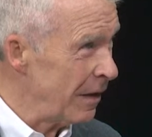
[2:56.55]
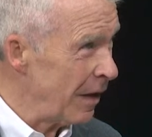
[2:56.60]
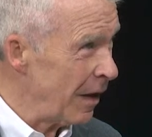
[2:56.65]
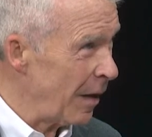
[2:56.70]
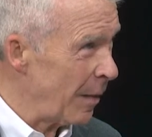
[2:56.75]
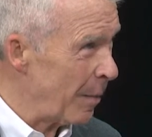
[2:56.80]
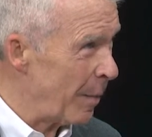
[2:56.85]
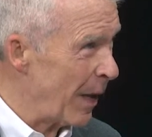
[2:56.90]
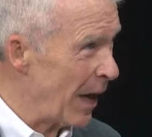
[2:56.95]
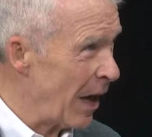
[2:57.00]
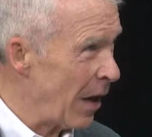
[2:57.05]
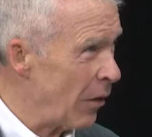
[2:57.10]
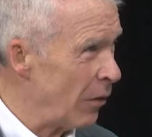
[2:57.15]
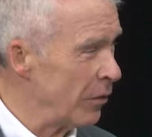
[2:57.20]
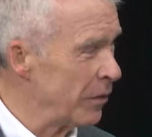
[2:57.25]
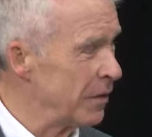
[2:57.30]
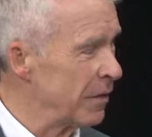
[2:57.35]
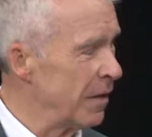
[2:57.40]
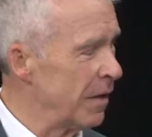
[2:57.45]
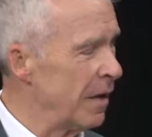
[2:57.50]

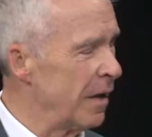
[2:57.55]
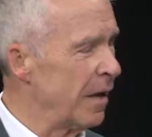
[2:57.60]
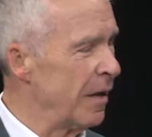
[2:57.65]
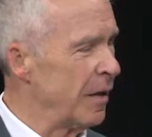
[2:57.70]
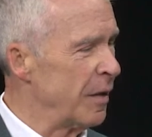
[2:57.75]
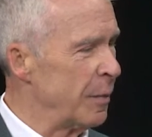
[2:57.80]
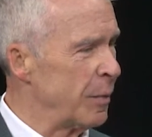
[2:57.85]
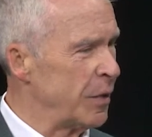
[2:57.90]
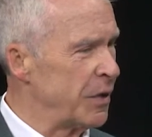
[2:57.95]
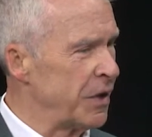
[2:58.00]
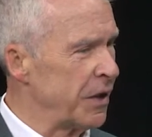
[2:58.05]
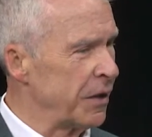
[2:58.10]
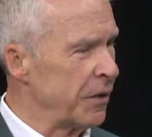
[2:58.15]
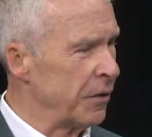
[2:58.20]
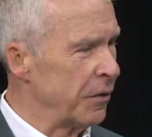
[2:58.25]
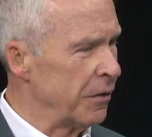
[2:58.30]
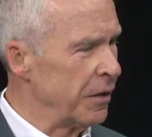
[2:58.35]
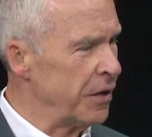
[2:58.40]
about uh, the particular